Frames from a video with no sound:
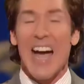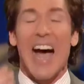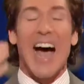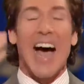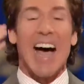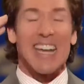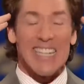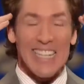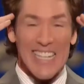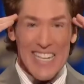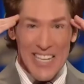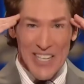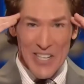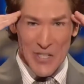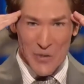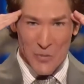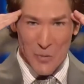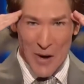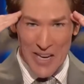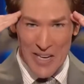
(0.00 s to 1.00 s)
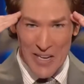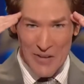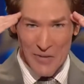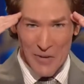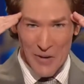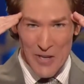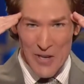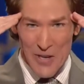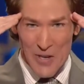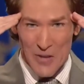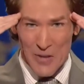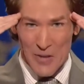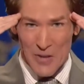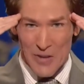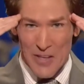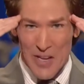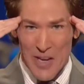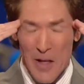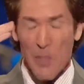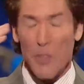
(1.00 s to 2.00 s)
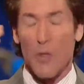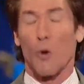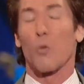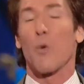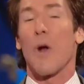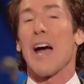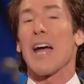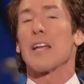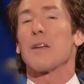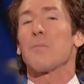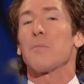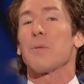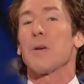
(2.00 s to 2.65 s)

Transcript: ideas waiting for you, the right